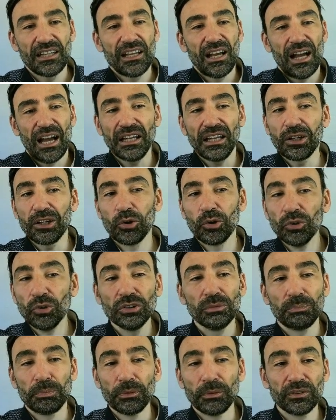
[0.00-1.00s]
I
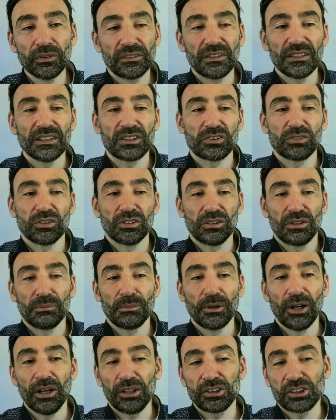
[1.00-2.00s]
could put this on the
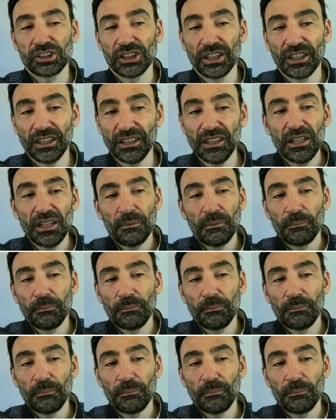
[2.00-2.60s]
blockchain,